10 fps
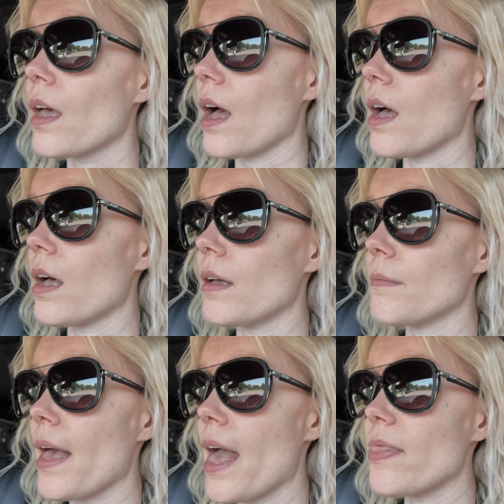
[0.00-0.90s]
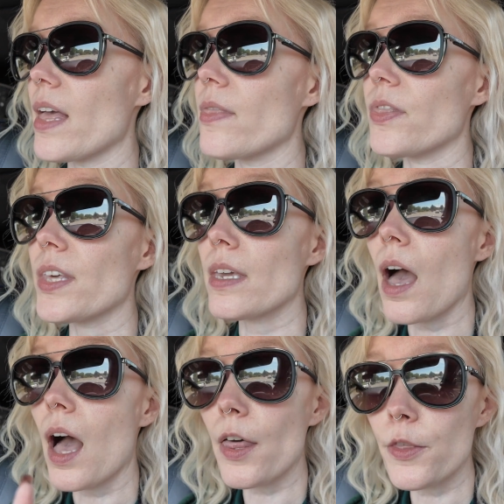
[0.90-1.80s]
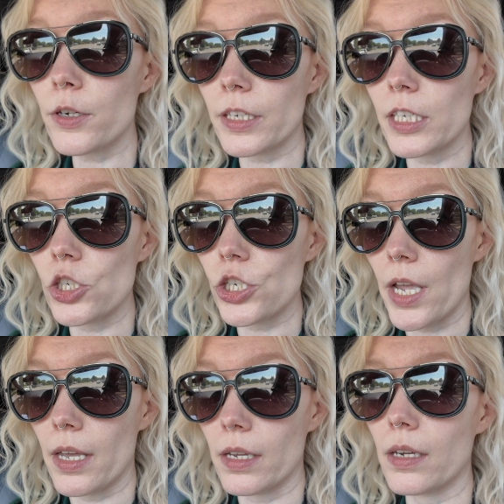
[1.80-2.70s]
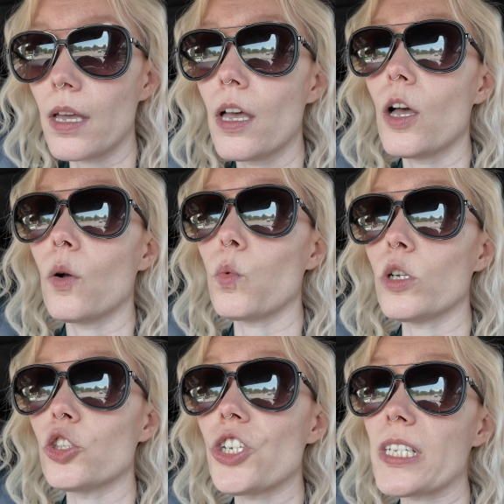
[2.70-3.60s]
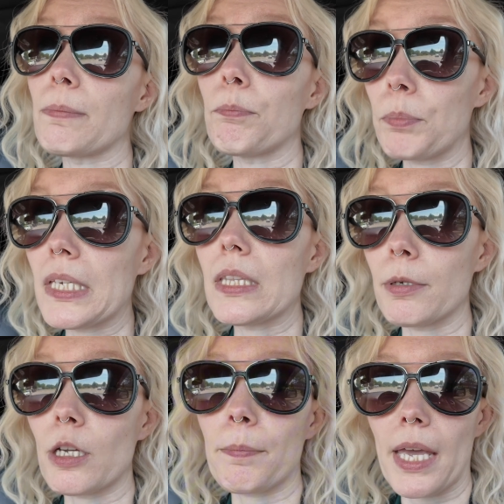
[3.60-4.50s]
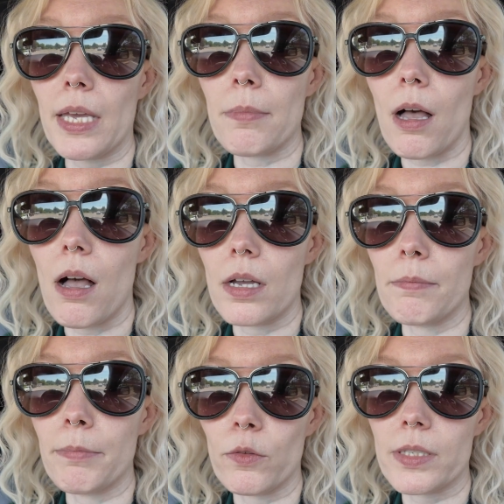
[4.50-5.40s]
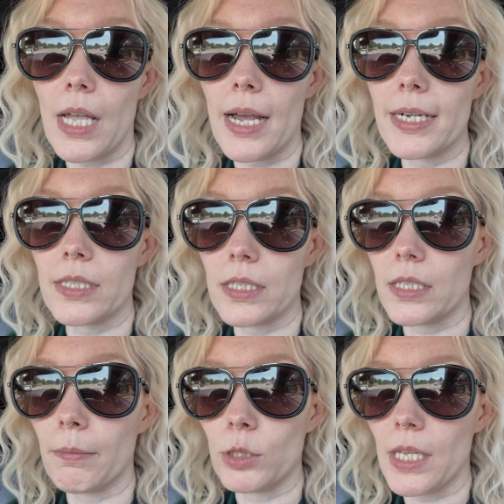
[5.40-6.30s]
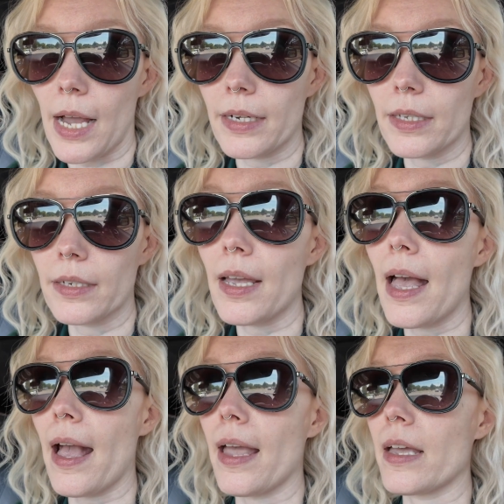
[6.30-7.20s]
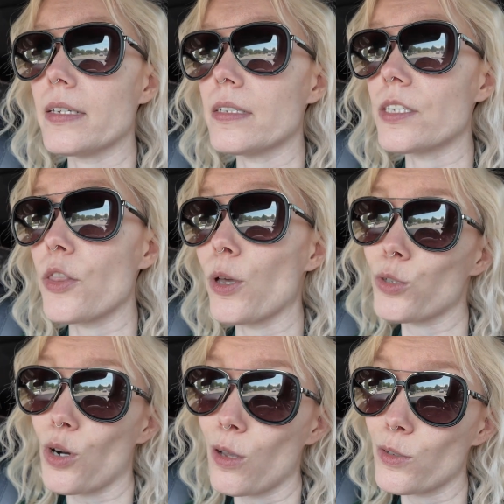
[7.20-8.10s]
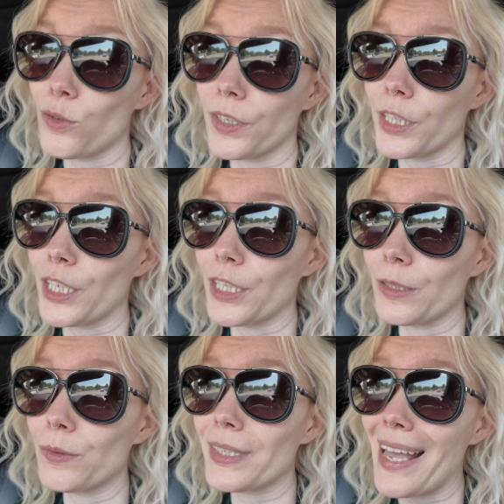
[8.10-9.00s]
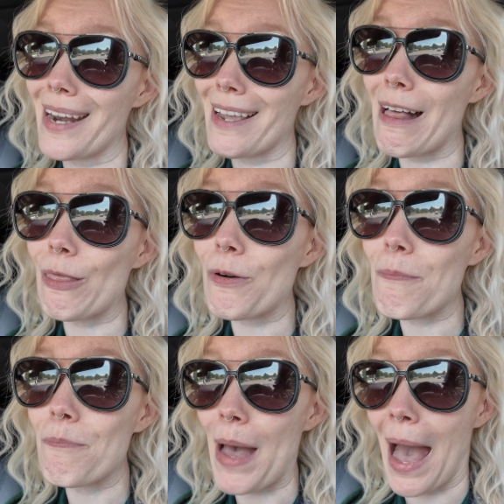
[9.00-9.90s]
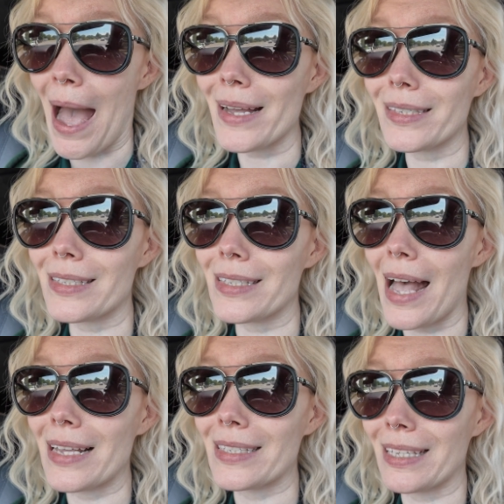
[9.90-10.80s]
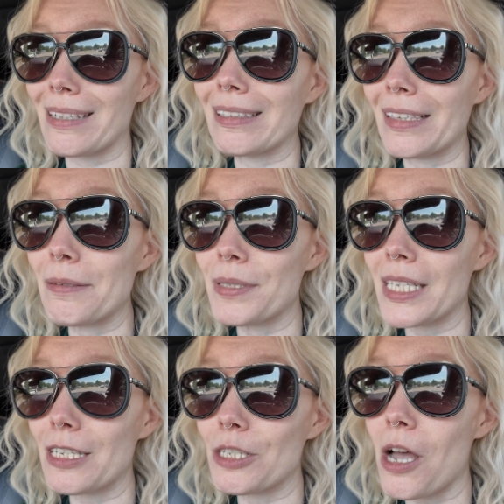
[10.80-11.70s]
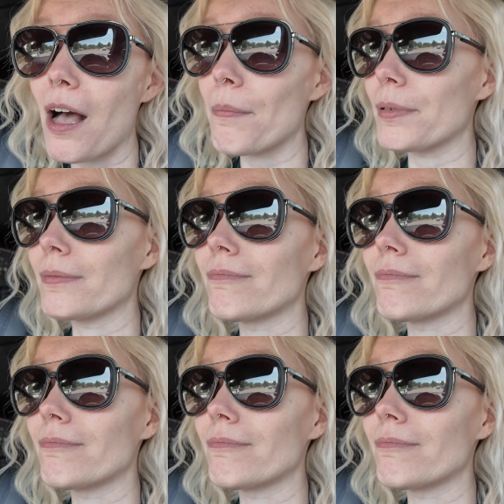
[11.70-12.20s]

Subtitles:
And then the other keychain will just be the Book Babe on both sides. It's double-sided, and those are also really cute. And I got little bats as the clips at the top.